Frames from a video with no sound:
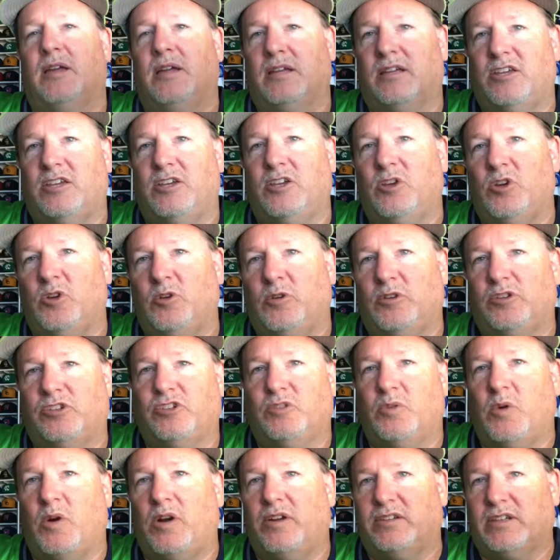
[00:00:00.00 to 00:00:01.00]
Q and
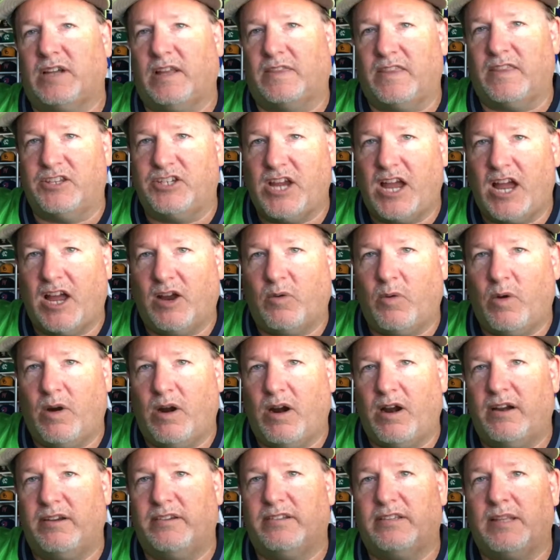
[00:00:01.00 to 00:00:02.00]
Swartz got the
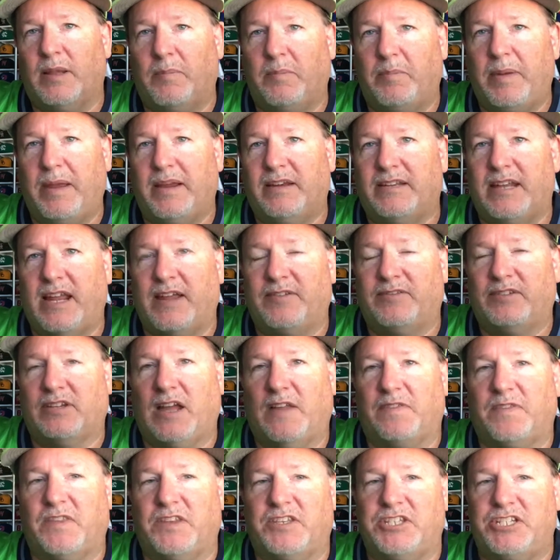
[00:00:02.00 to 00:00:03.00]
Jaguars. Big Dave's
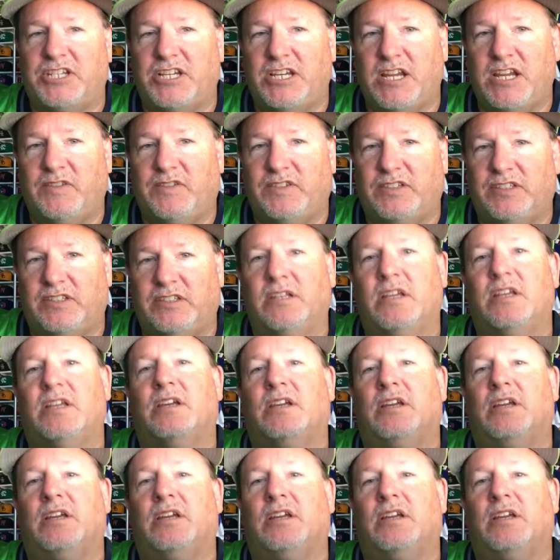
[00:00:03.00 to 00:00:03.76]
got the Chiefs.